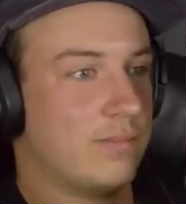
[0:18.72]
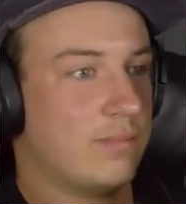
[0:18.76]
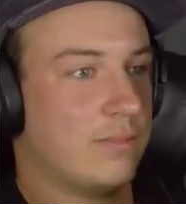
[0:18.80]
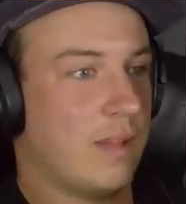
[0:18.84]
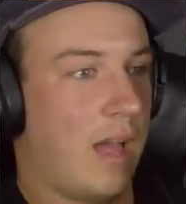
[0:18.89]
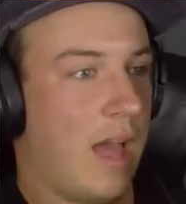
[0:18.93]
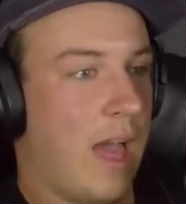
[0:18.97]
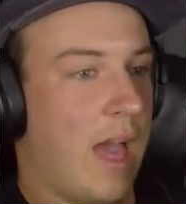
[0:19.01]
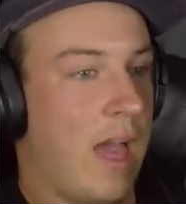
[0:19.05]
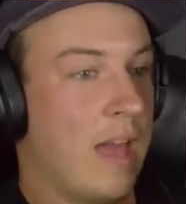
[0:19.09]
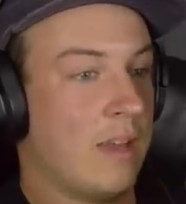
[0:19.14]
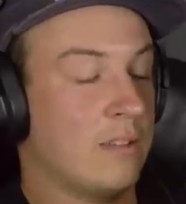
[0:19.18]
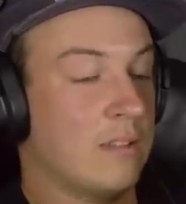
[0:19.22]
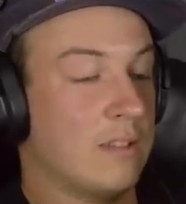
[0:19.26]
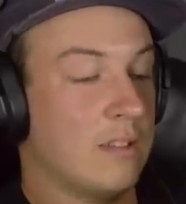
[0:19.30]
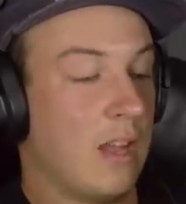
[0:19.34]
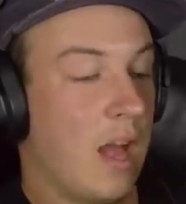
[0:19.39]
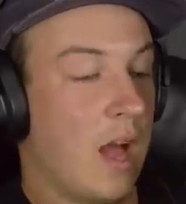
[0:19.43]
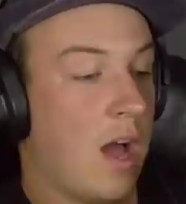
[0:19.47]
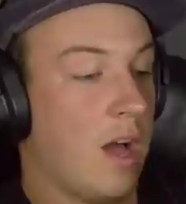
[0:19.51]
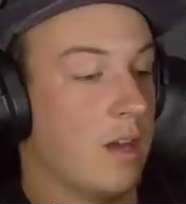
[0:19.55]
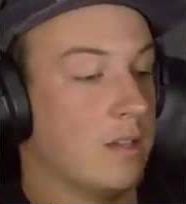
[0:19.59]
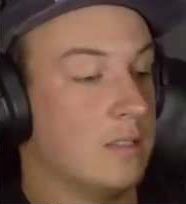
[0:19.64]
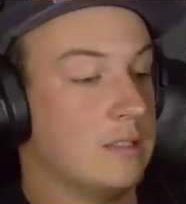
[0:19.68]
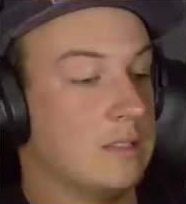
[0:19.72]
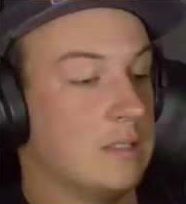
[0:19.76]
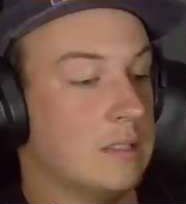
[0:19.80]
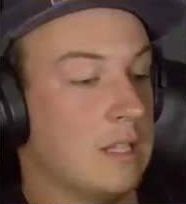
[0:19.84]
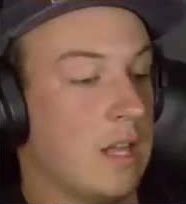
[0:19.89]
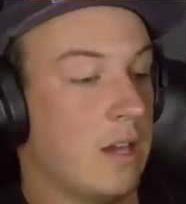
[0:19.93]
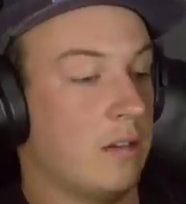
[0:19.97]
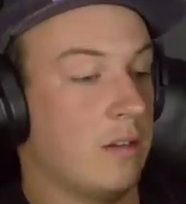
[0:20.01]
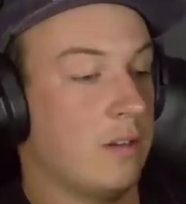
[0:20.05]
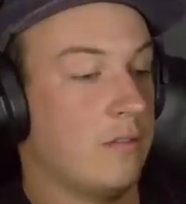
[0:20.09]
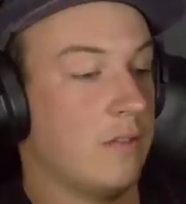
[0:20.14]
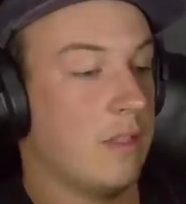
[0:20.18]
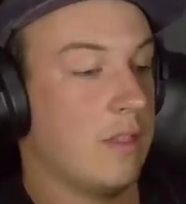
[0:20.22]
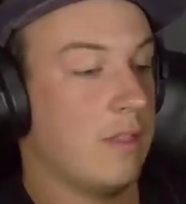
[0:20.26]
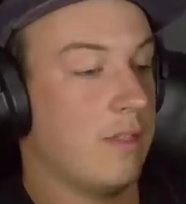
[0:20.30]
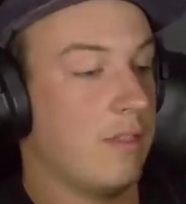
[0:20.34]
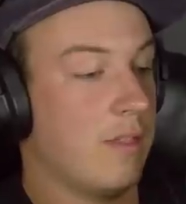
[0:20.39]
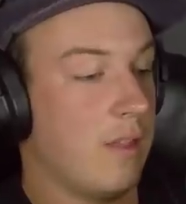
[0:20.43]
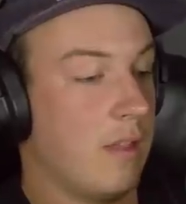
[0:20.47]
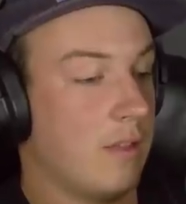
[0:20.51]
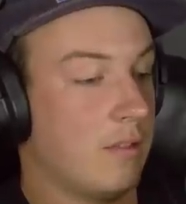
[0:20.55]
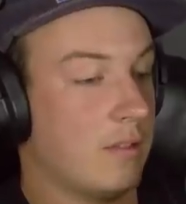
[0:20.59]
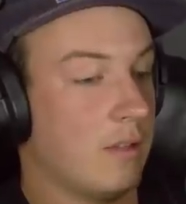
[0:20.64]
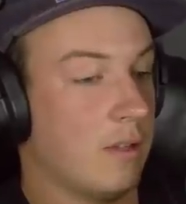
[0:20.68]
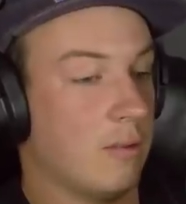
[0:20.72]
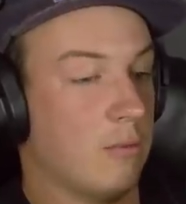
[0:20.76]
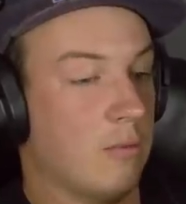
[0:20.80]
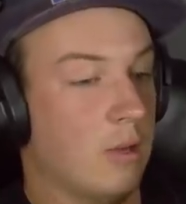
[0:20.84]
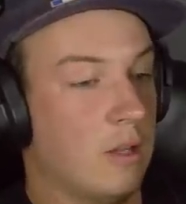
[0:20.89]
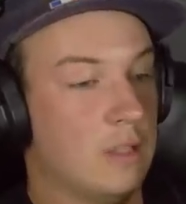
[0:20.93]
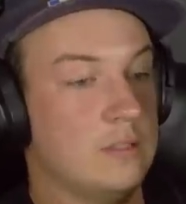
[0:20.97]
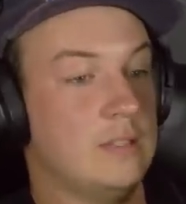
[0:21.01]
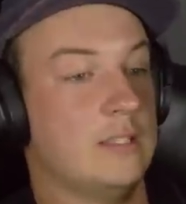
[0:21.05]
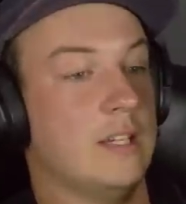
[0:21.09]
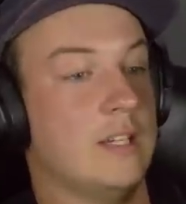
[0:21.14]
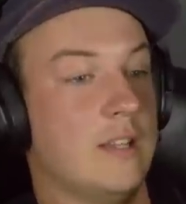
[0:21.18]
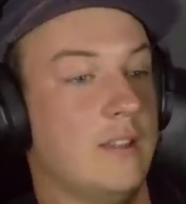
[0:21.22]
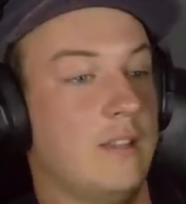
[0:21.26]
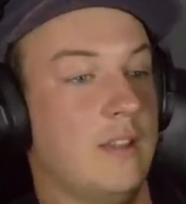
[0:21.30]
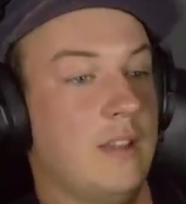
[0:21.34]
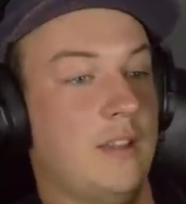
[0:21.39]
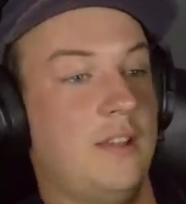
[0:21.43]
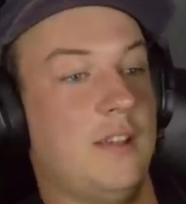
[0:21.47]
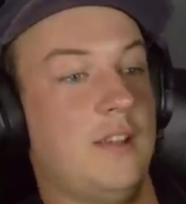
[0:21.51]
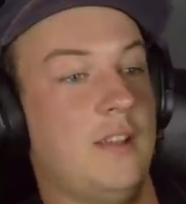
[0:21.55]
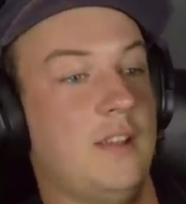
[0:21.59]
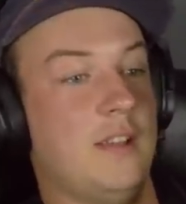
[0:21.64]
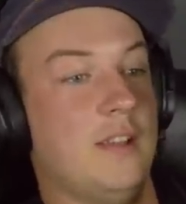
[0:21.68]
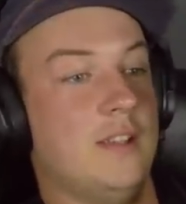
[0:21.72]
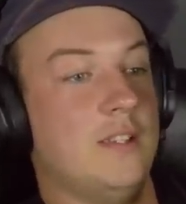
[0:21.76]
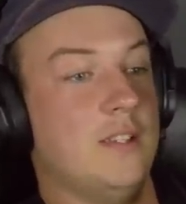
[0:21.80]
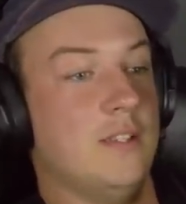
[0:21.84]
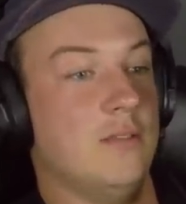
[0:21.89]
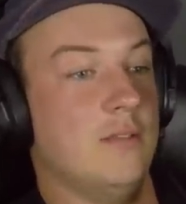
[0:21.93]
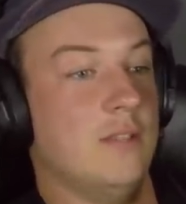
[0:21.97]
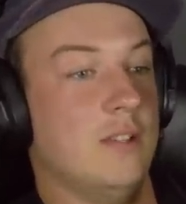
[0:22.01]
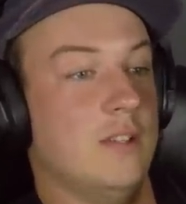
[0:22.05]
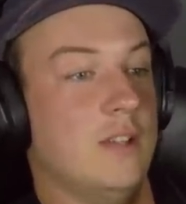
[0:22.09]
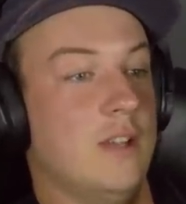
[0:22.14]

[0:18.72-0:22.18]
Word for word: I don't honestly. I don't even think there was any thinking into it.